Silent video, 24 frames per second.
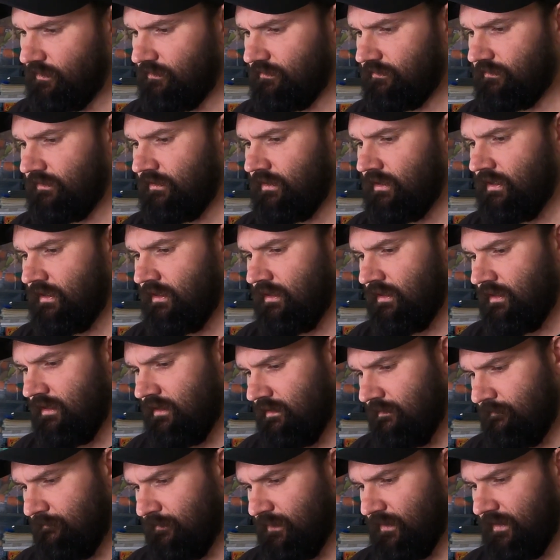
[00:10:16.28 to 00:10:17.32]
old,
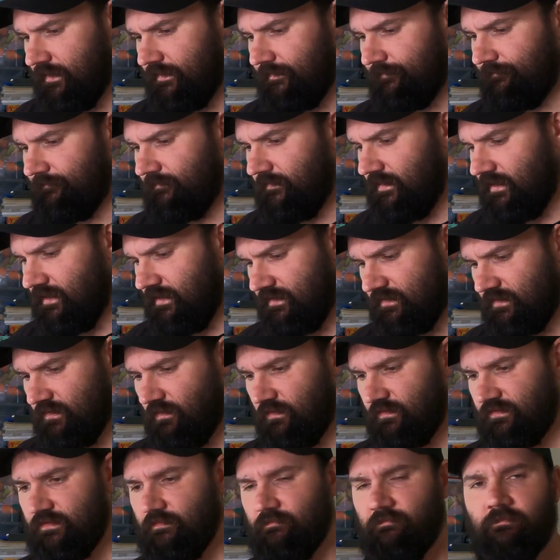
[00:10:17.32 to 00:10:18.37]
but it's
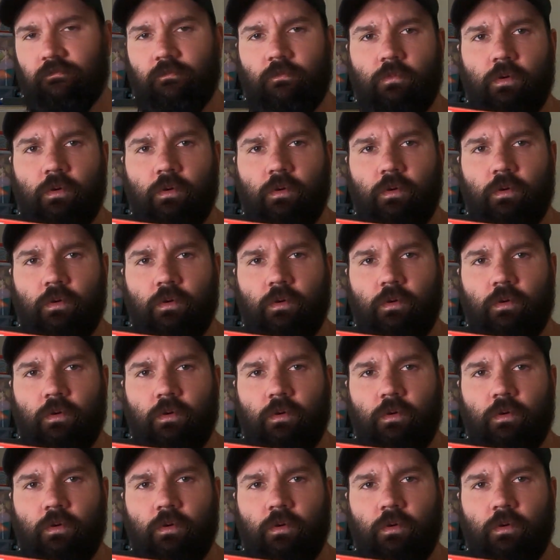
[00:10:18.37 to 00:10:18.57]
got some